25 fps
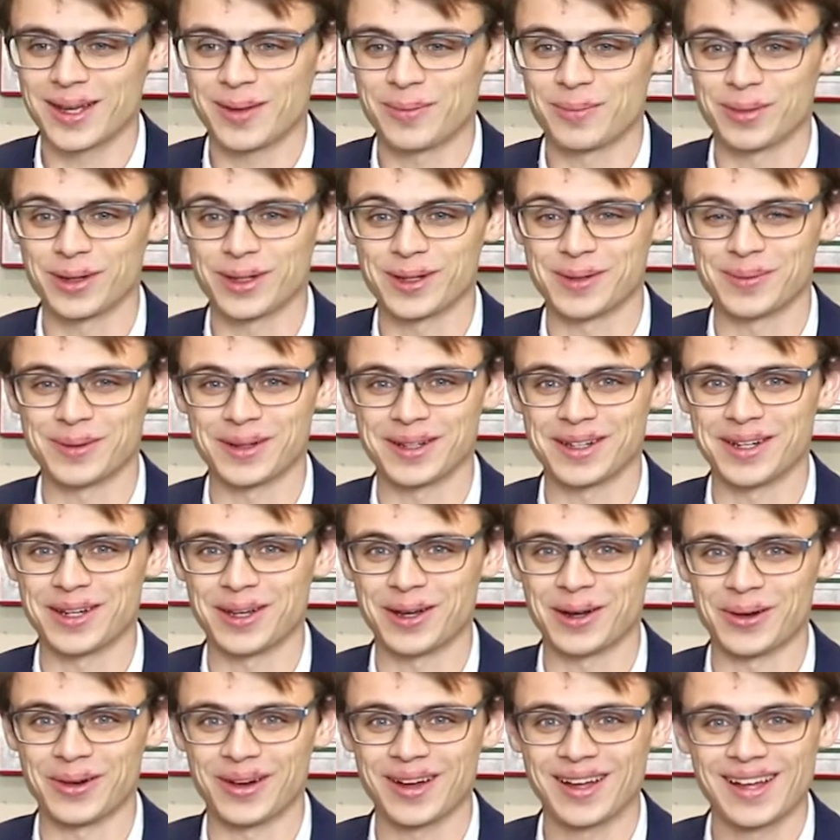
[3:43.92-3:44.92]
but
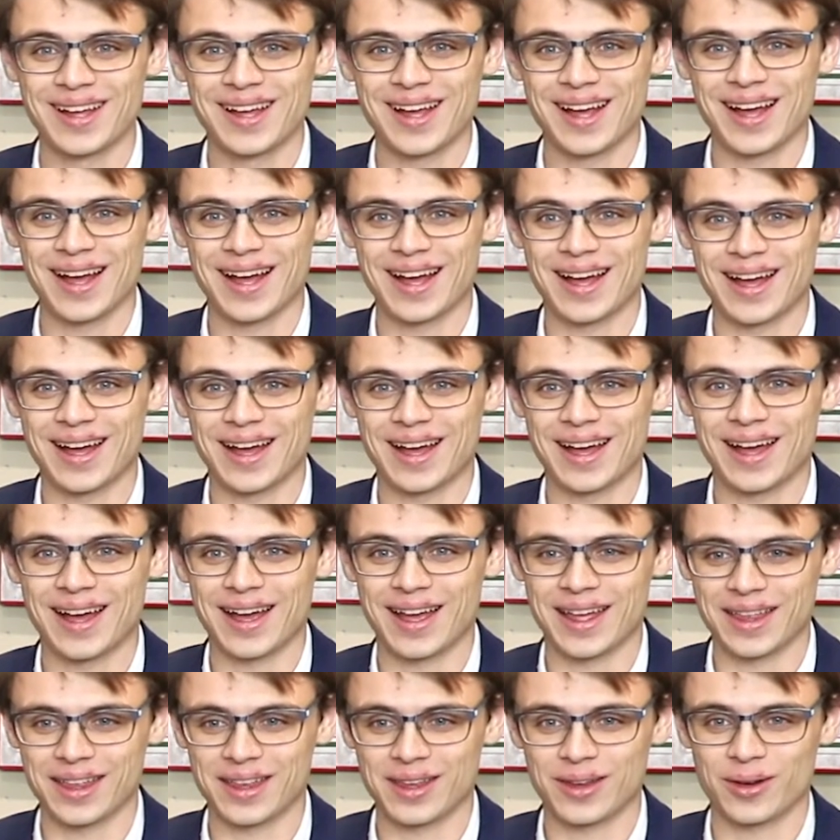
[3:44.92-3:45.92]
no,
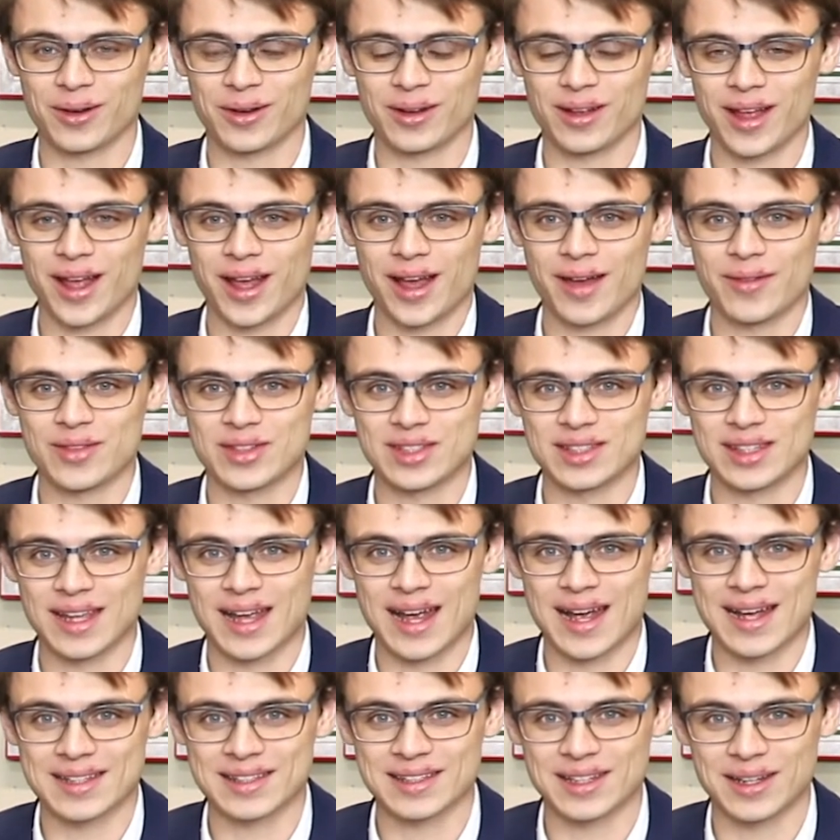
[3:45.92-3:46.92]
you're obviously
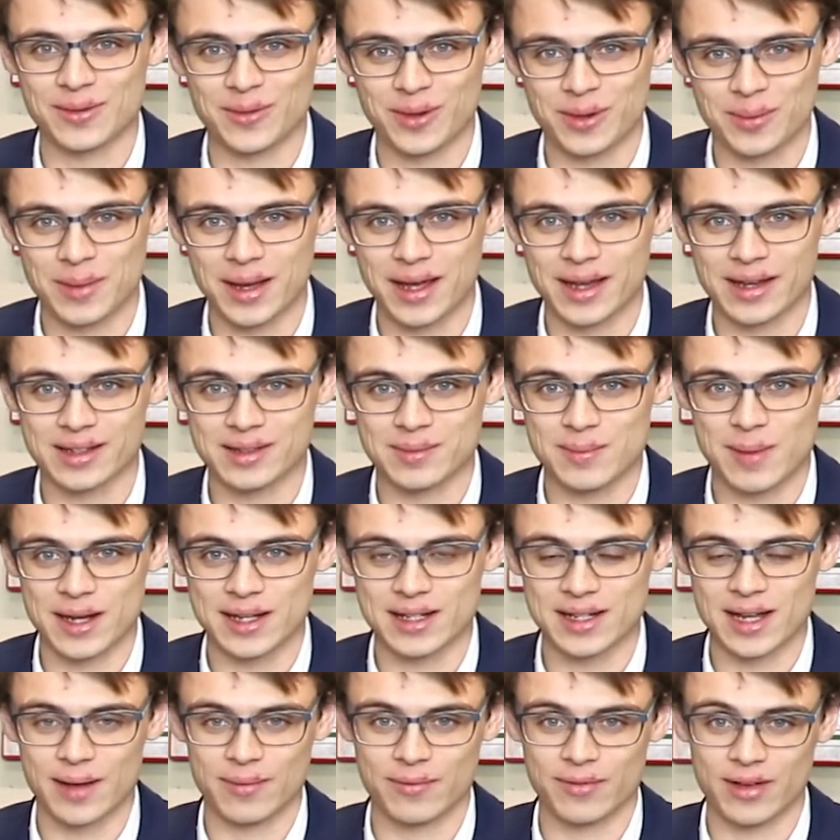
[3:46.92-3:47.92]
asking what my
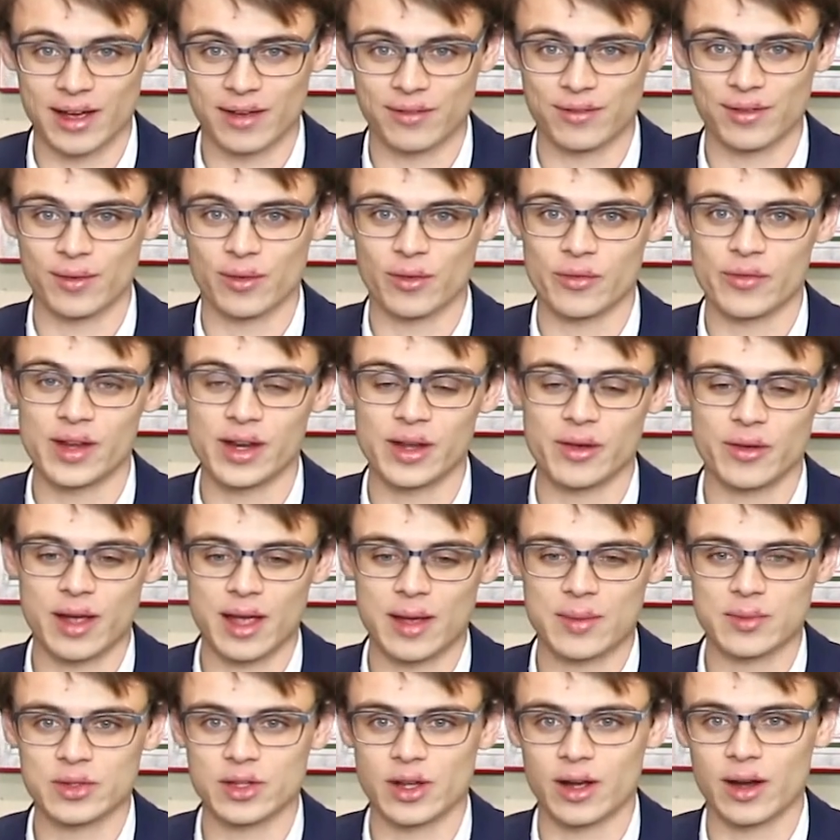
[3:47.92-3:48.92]
top 5 favorite video
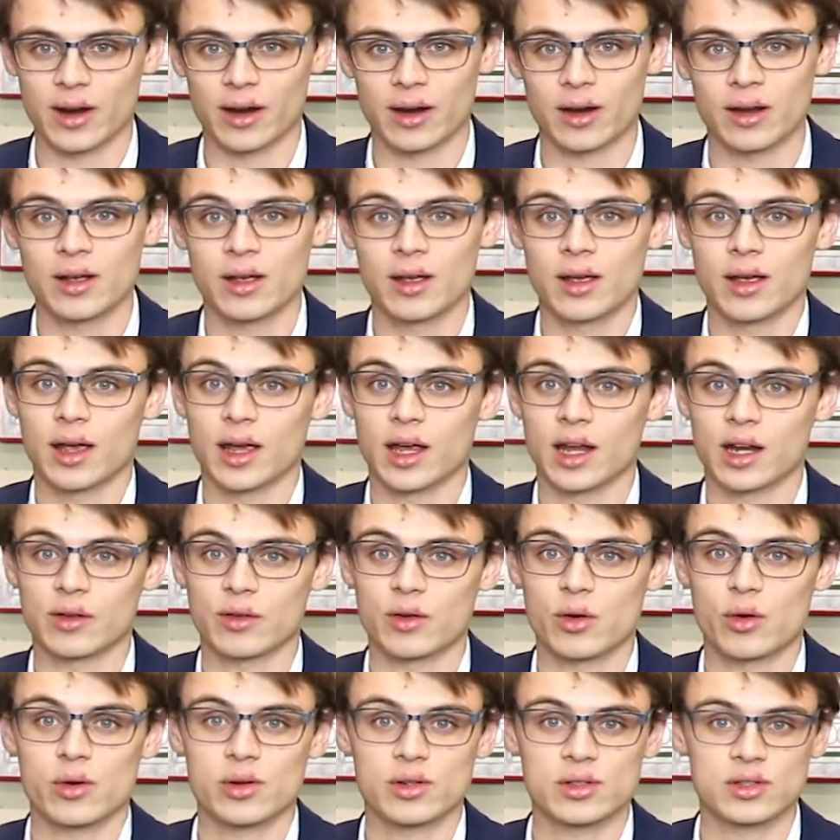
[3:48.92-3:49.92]
games are, and of
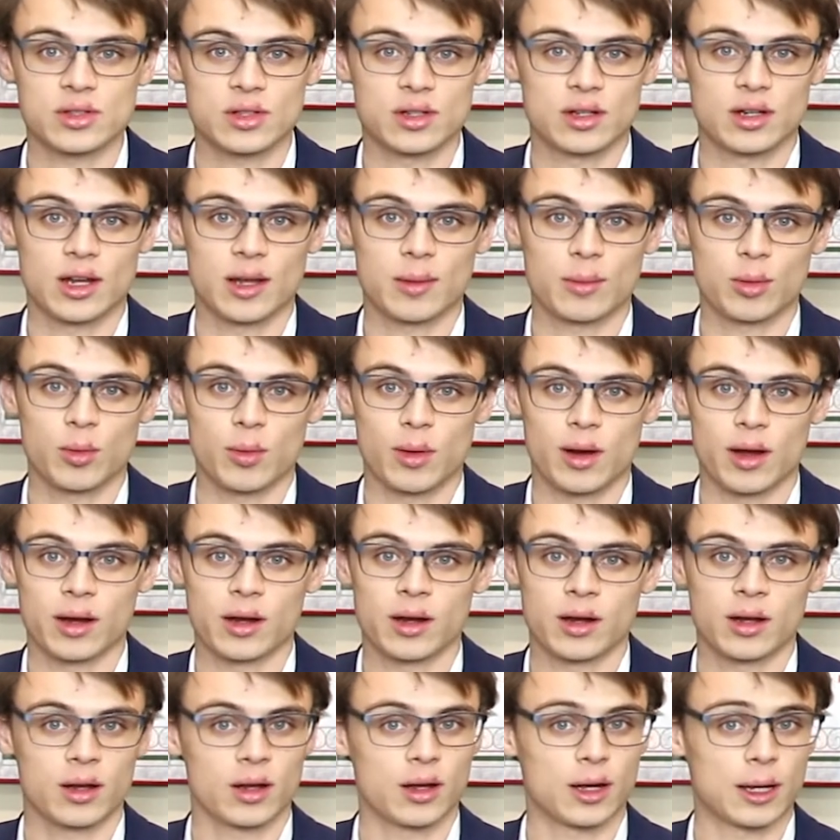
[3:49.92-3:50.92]
course number
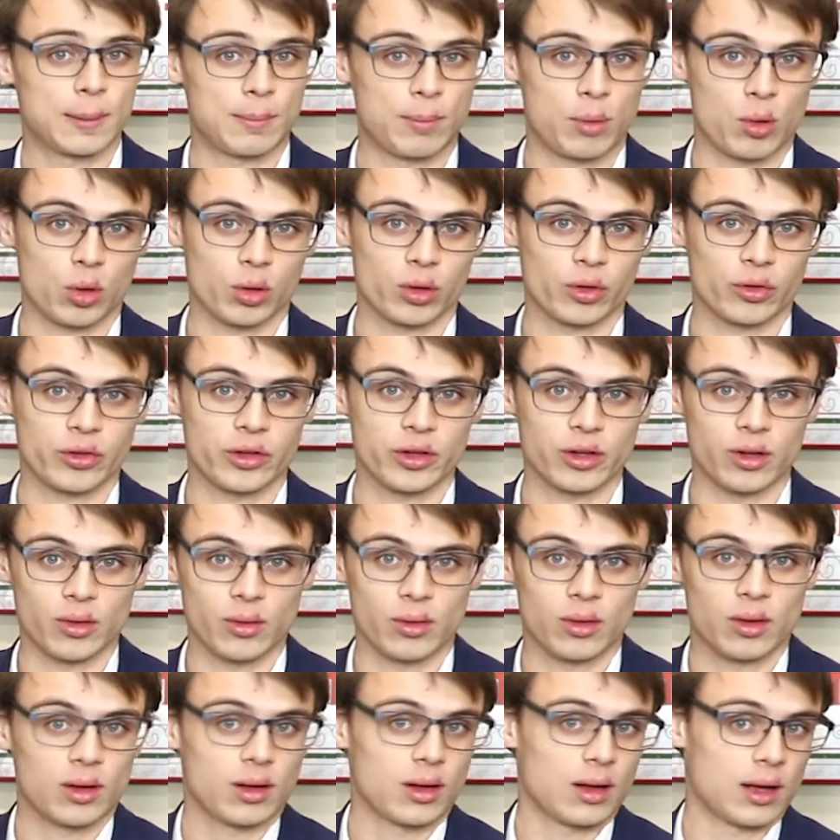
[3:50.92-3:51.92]
1. Portal
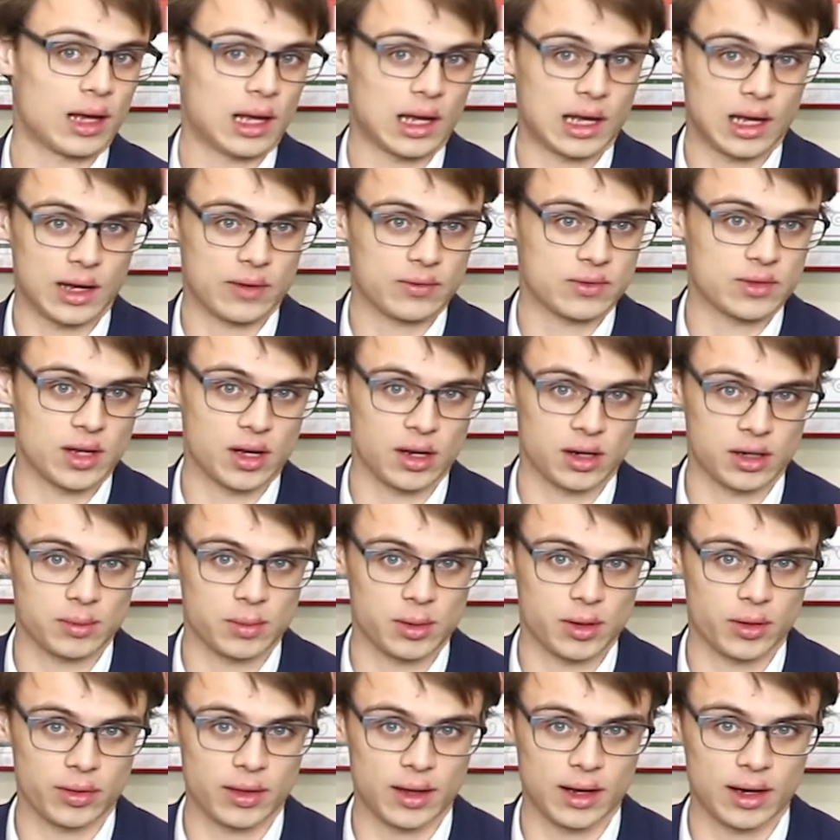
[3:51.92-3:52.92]
2. I've talked
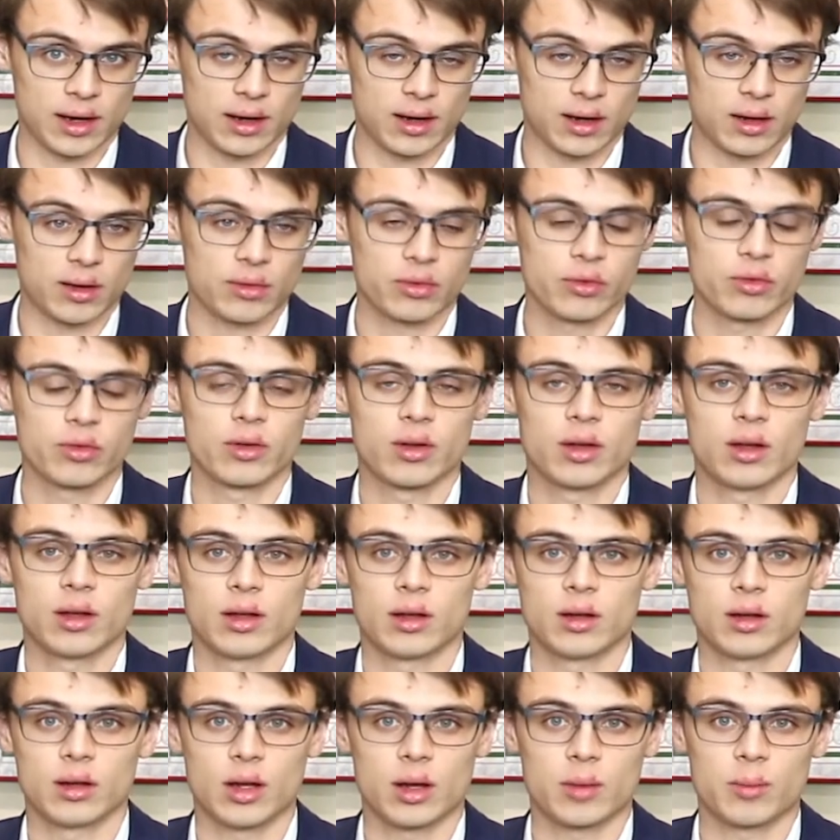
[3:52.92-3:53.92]
about that enough.
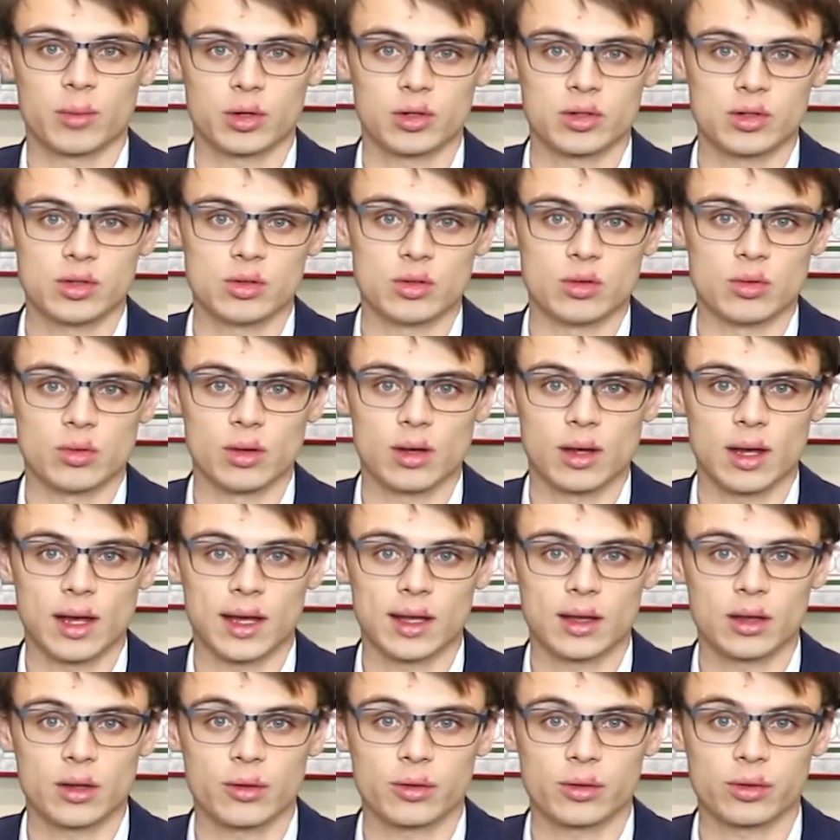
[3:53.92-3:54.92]
Number 2,
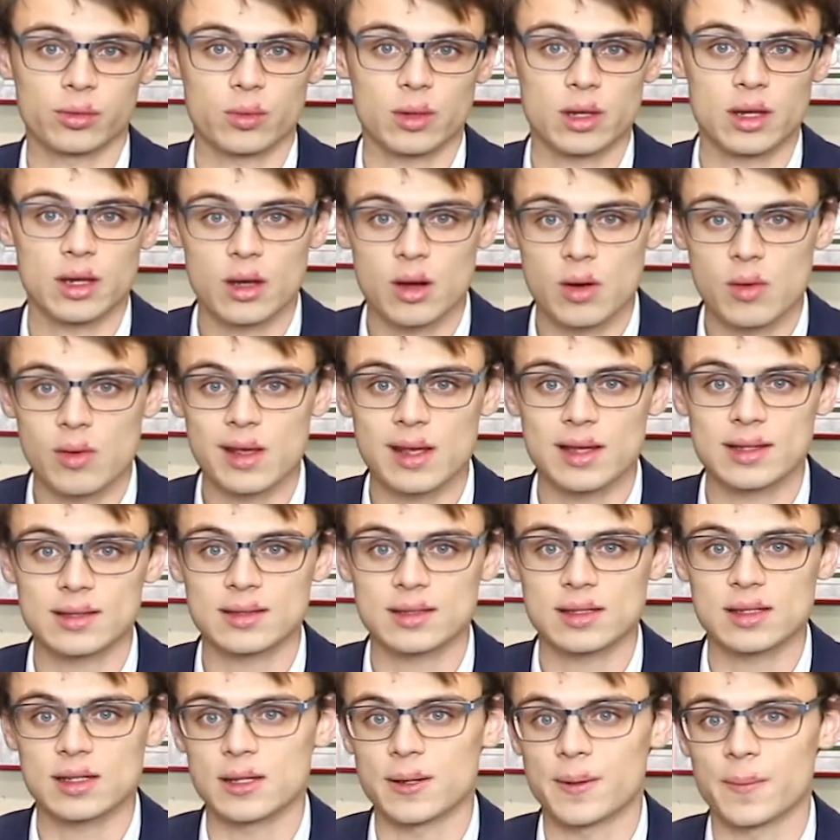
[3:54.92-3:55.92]
Halo 3
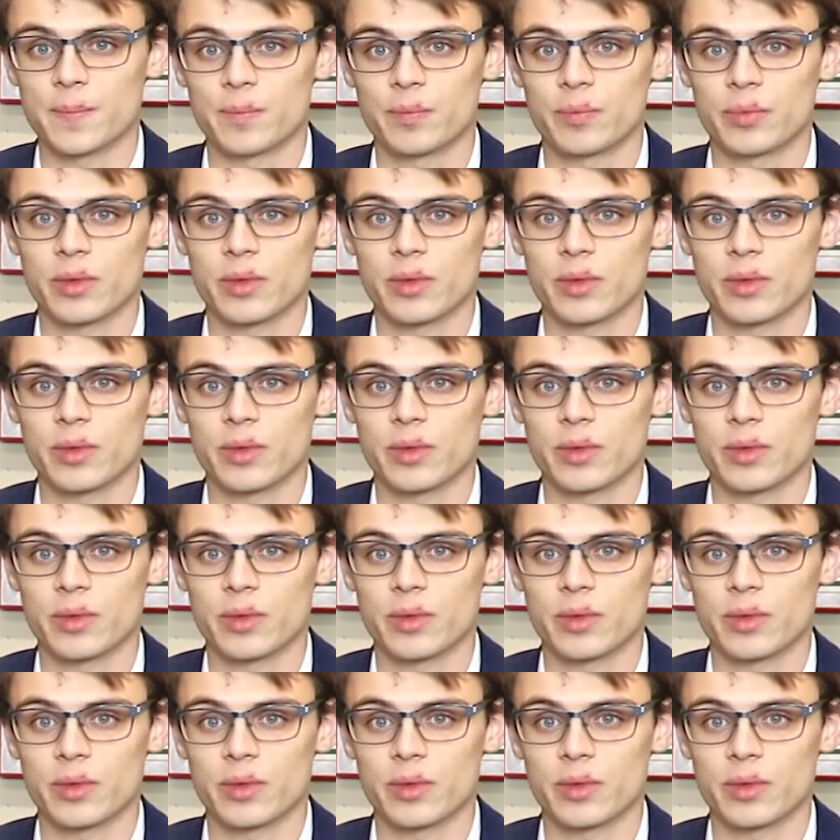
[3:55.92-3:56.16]
ODST.